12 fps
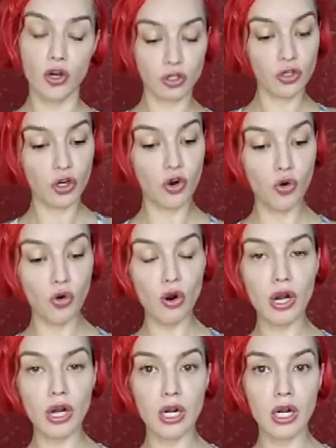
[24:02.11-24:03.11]
on your
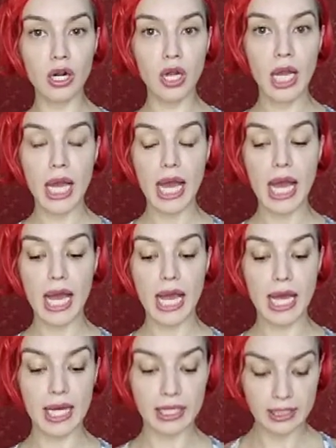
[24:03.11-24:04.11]
core
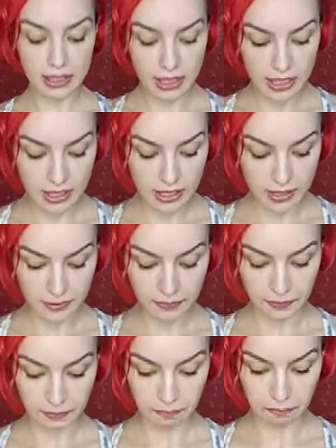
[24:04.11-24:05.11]

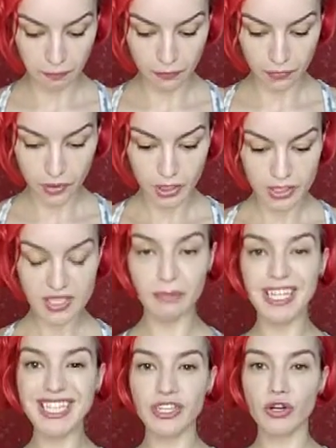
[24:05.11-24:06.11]
and
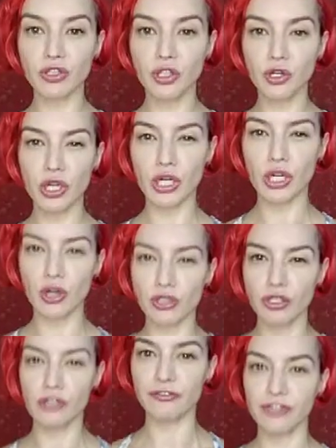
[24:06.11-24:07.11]
stability on
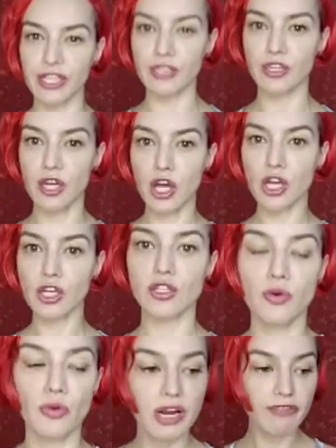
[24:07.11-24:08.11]
your feet.
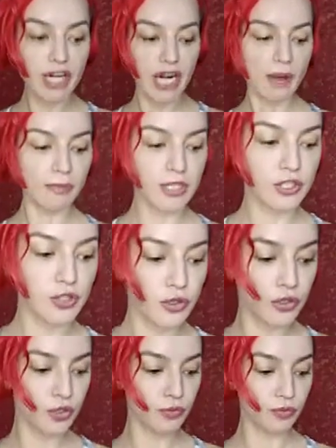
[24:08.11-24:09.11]
So whatever happens,
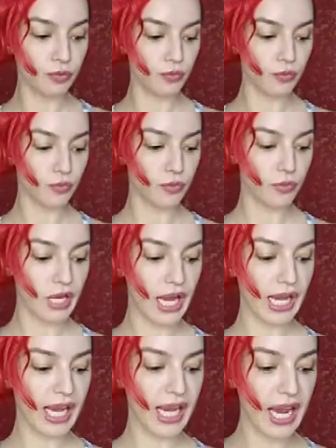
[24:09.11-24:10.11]
you
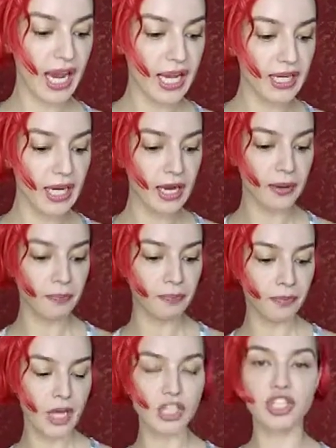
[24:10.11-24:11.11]
kind
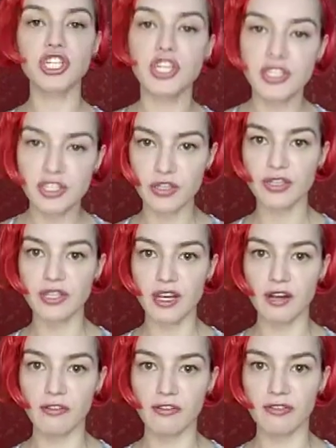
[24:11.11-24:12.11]
of adjust
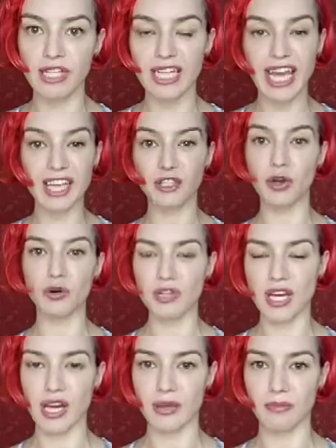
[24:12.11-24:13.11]
yourself in like no
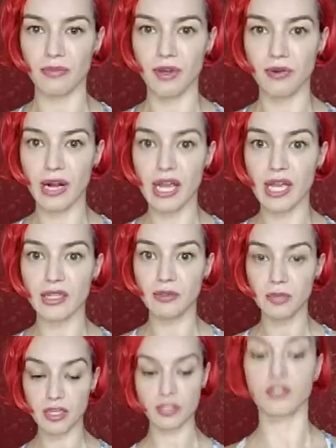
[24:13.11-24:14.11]
time, right?
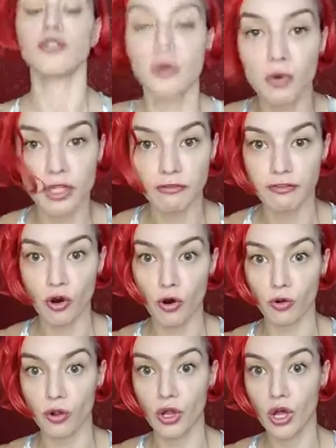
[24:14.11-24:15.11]
Because you don't want to
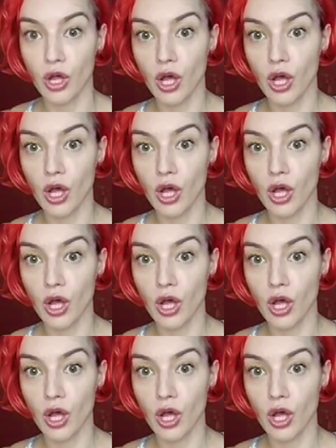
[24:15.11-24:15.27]
fall.